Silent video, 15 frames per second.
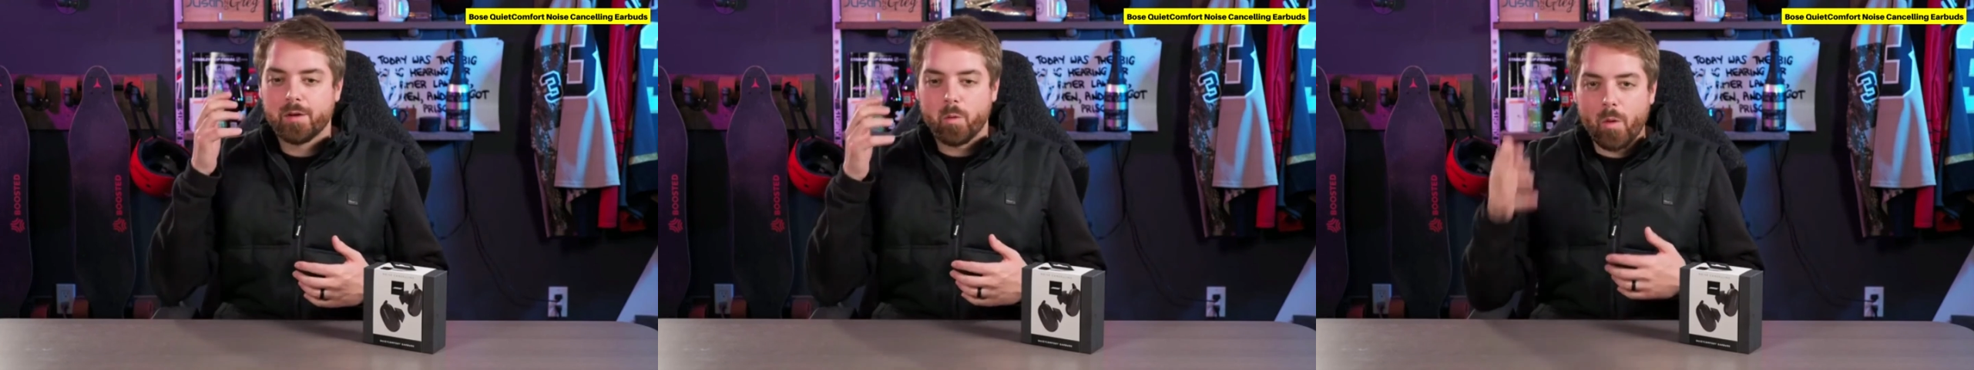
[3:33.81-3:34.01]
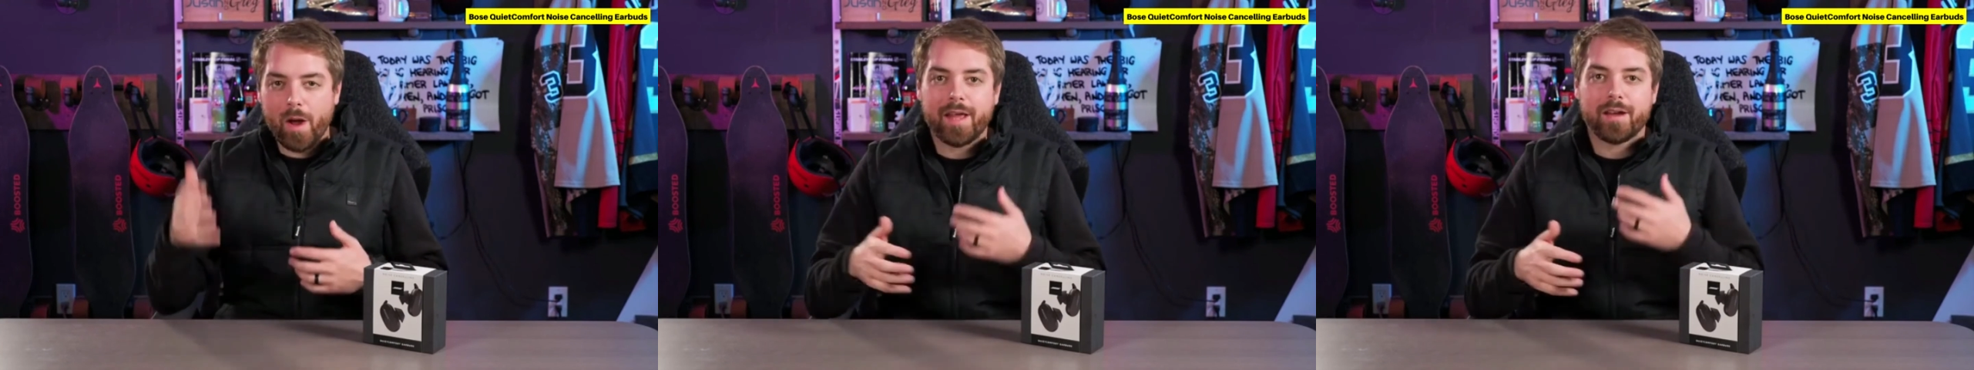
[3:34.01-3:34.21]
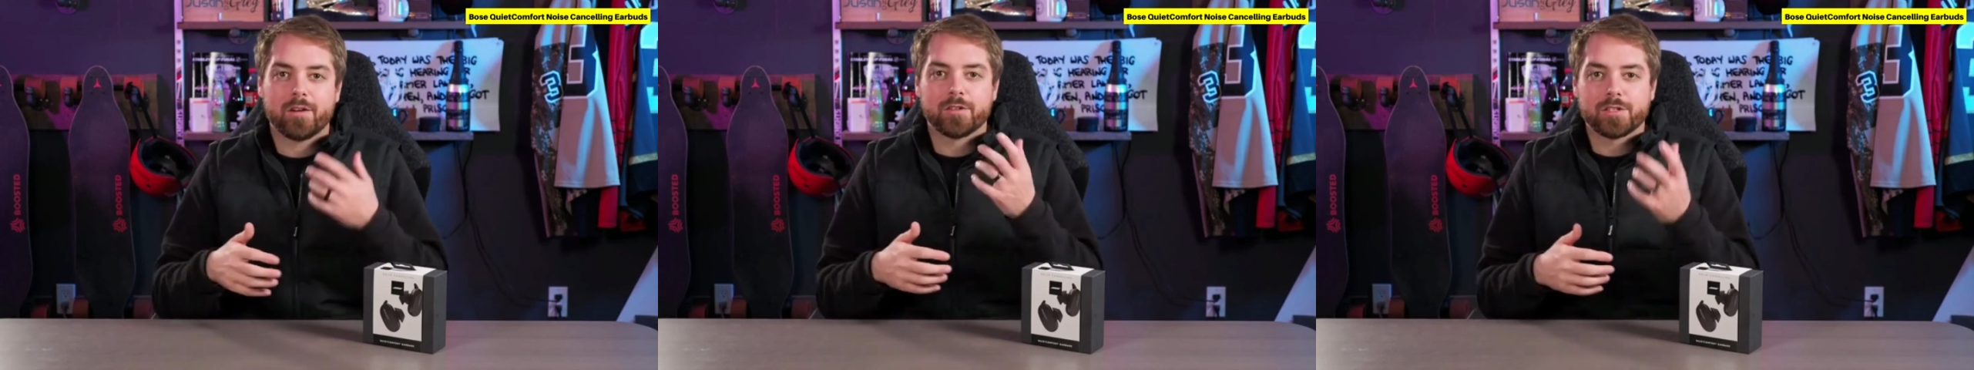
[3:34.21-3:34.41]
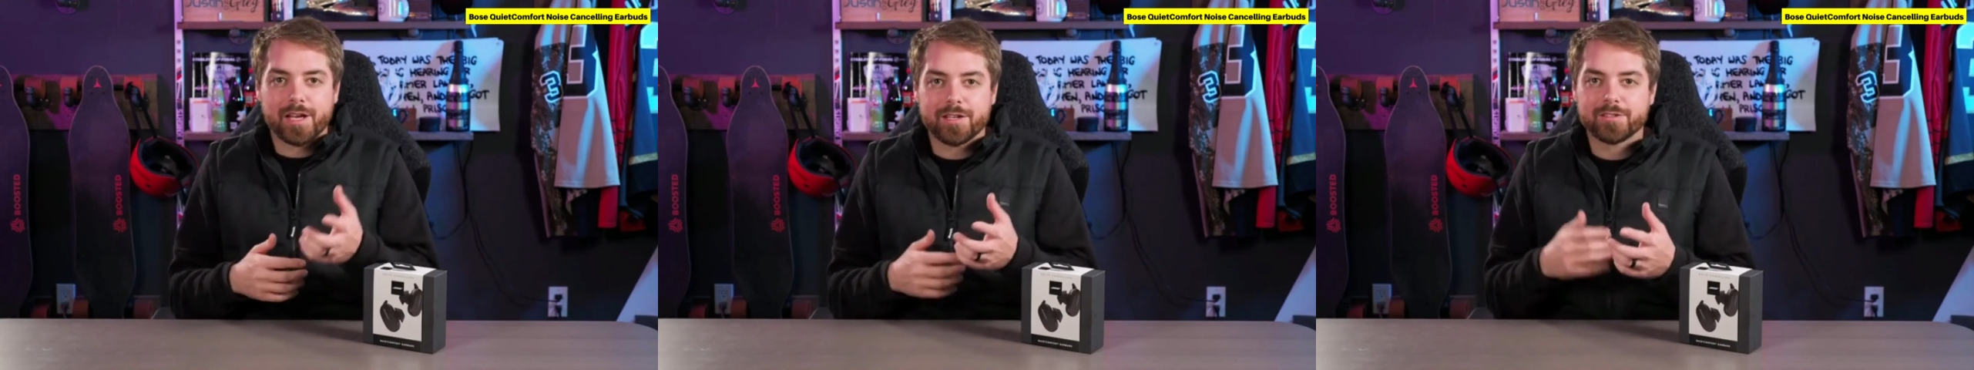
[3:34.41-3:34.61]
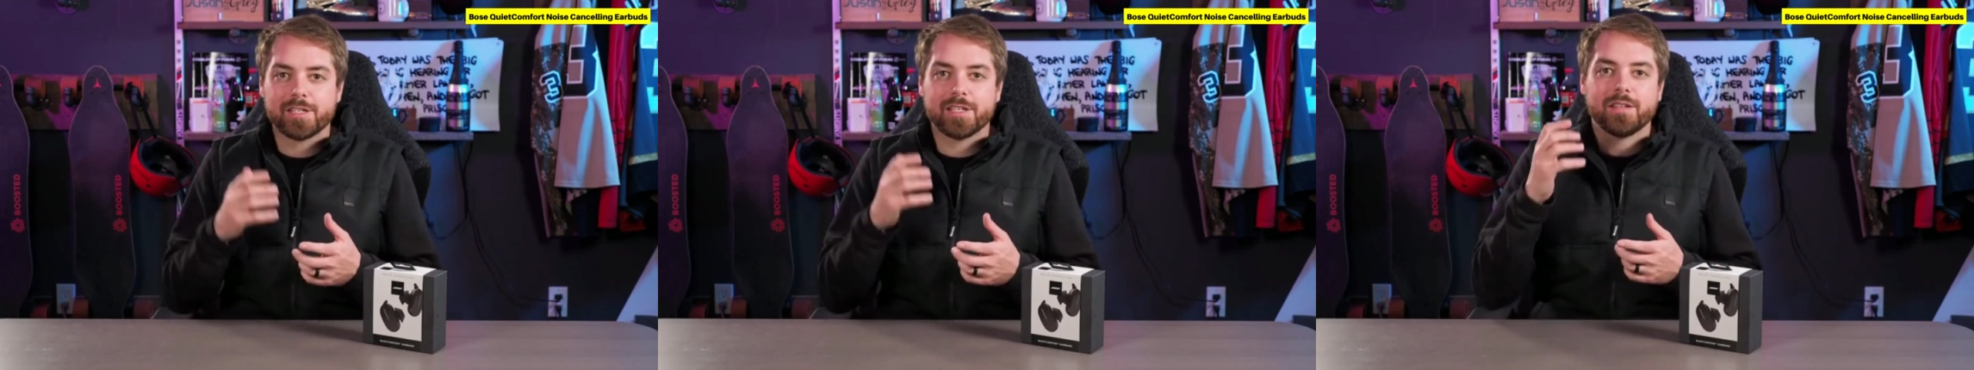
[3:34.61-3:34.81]
wet or
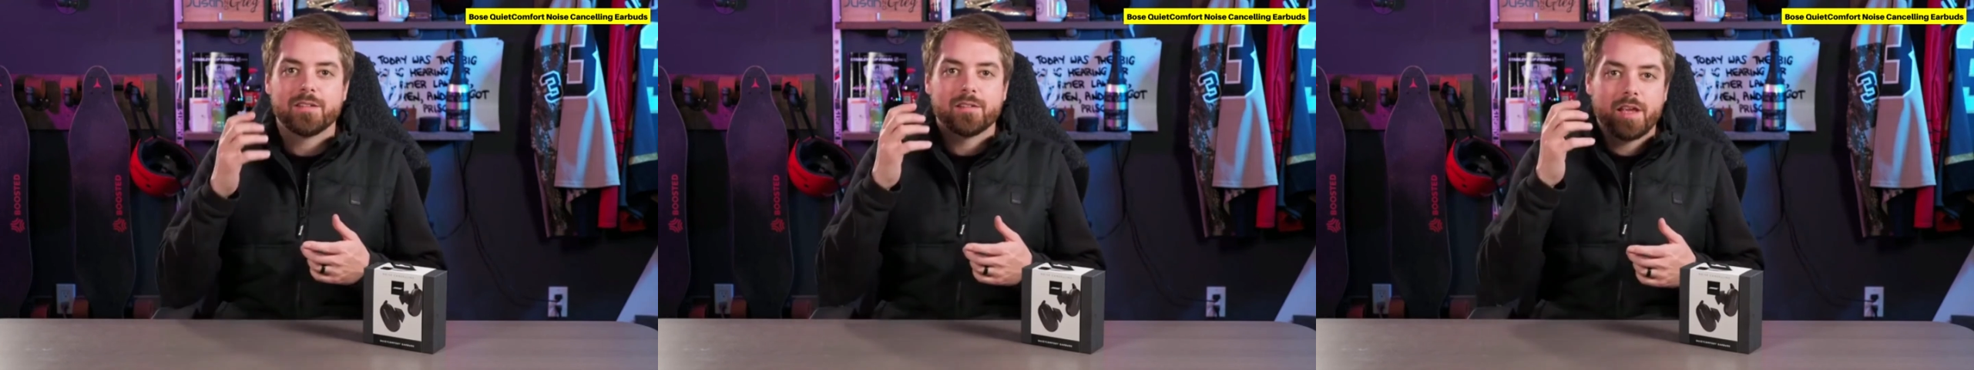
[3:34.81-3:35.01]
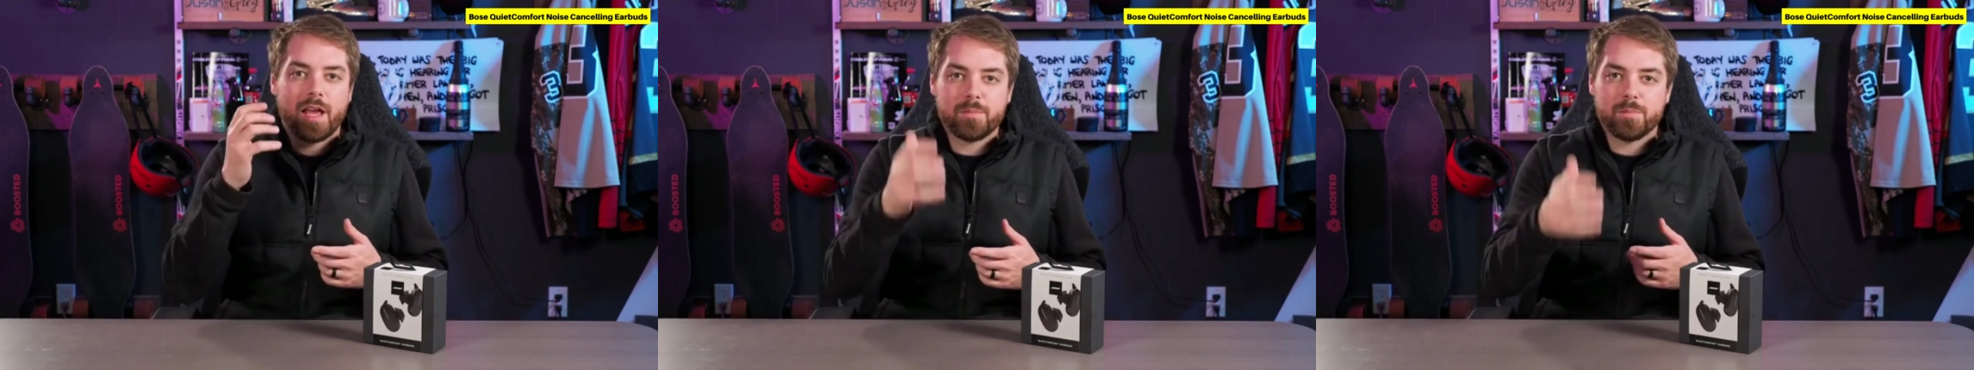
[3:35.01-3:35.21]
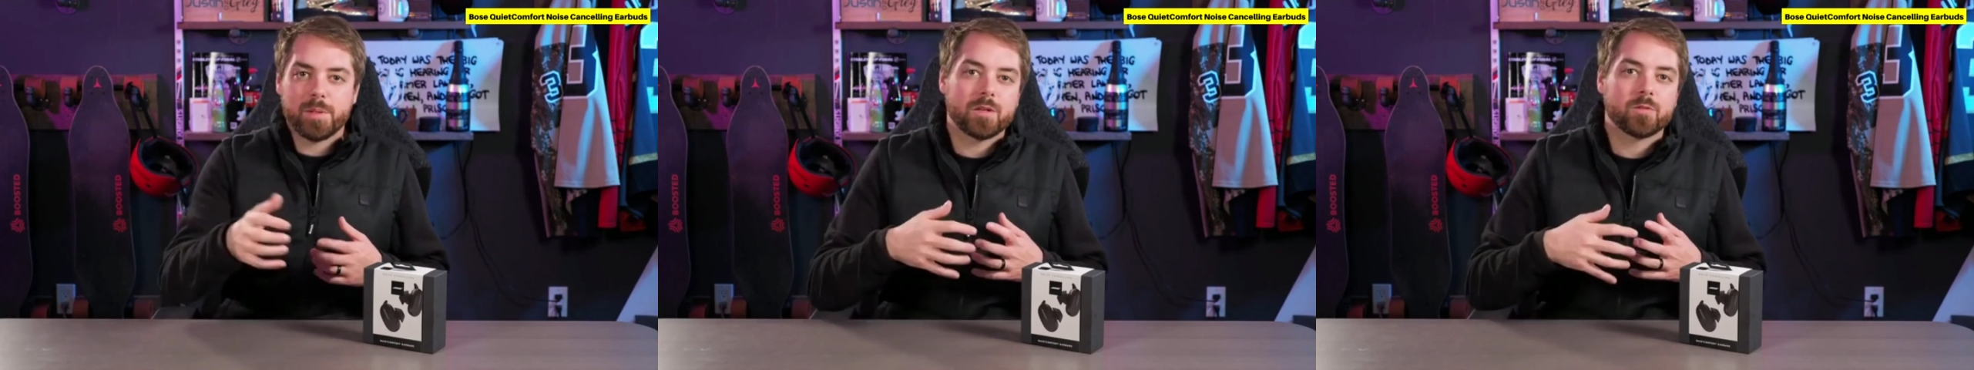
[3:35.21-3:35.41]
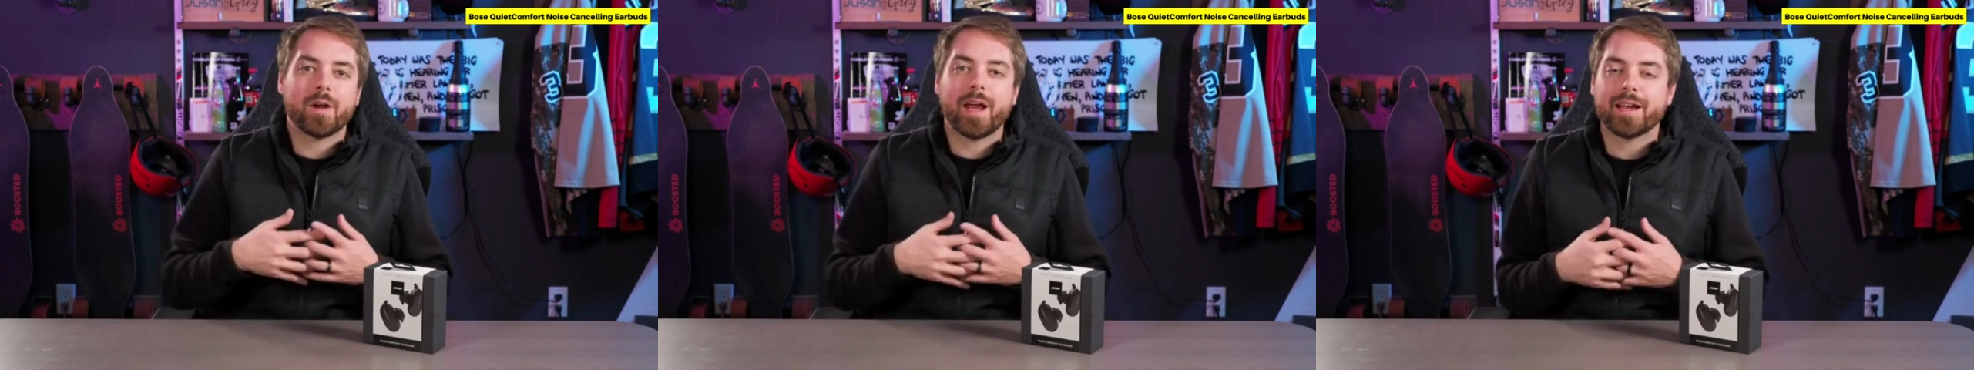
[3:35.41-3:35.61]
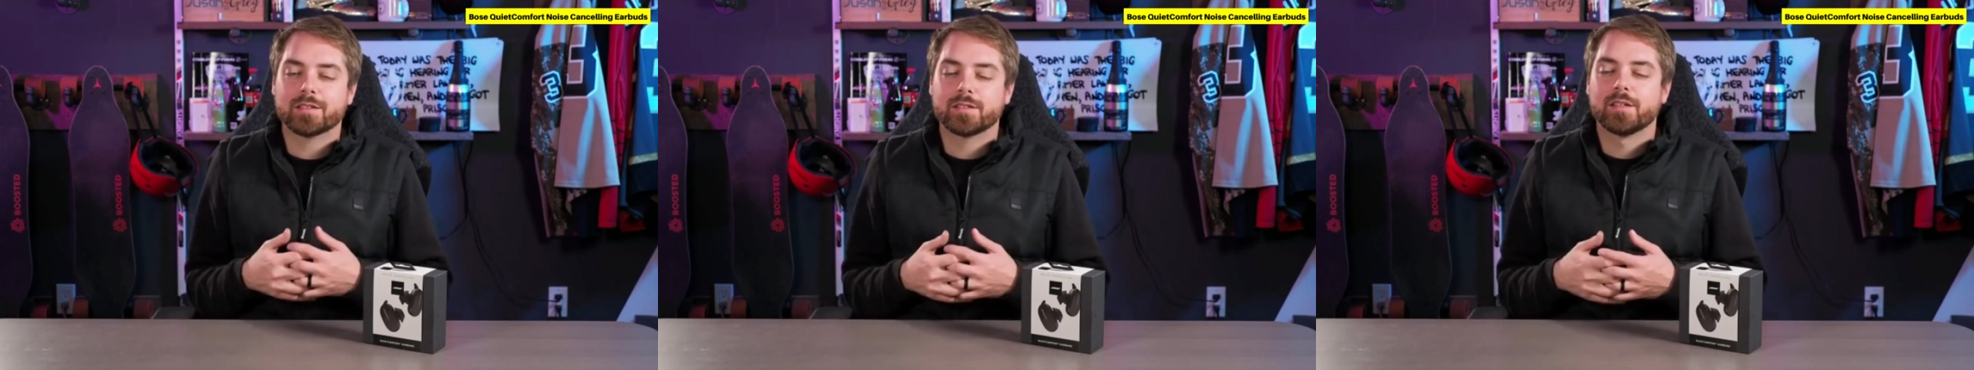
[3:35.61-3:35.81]
dusty and being
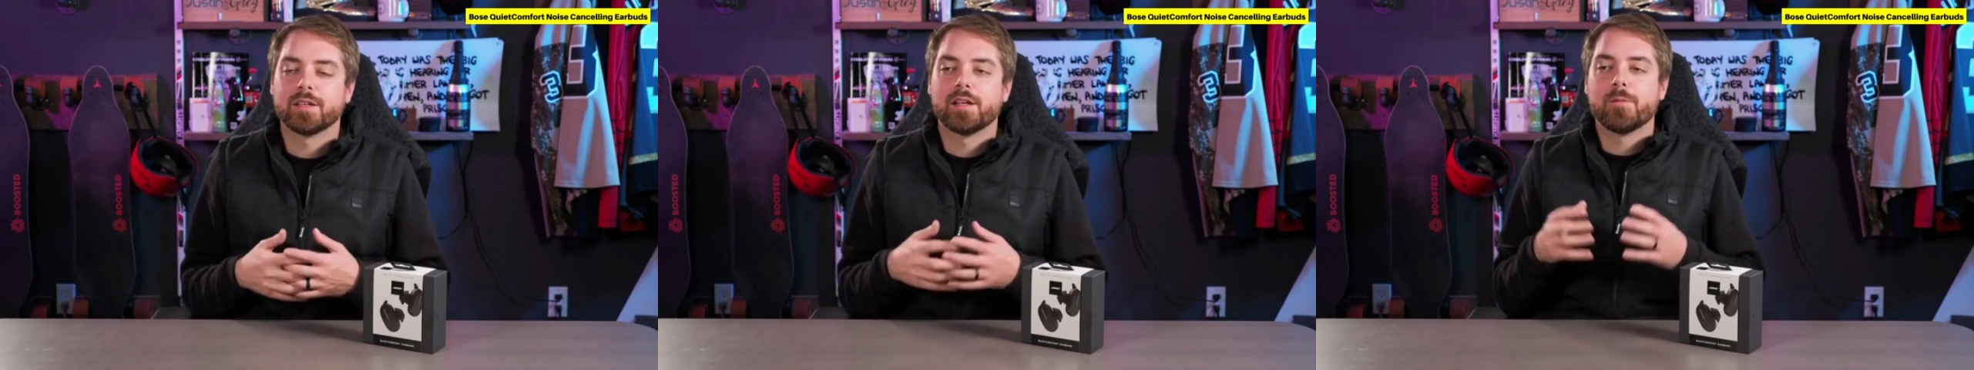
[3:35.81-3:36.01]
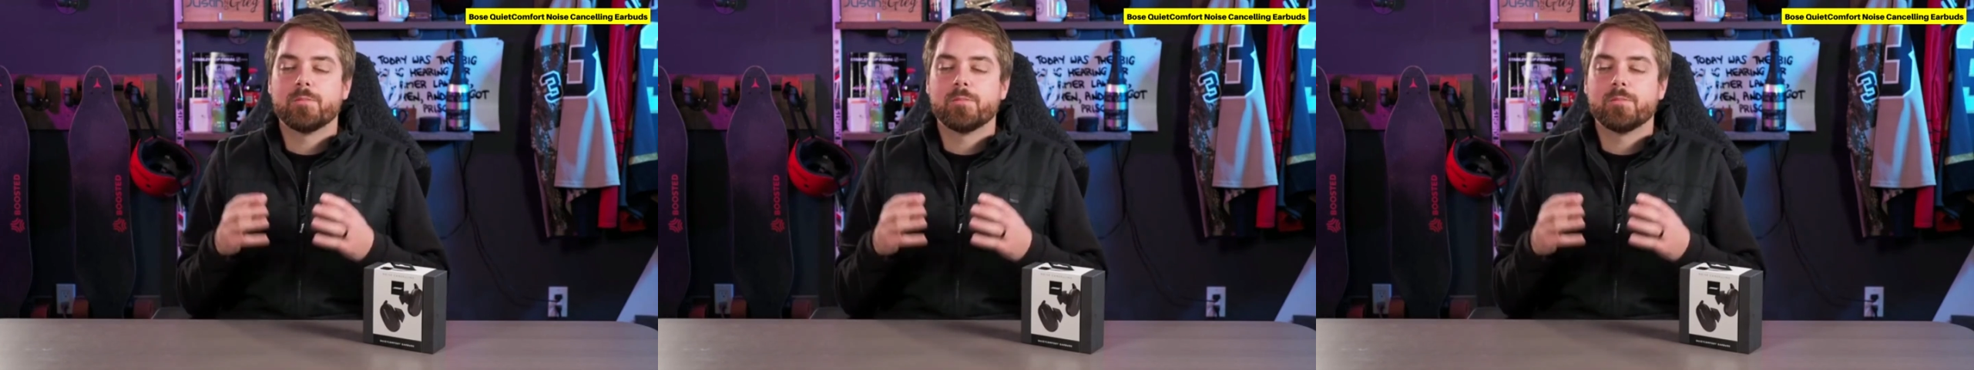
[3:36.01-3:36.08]
wrecked.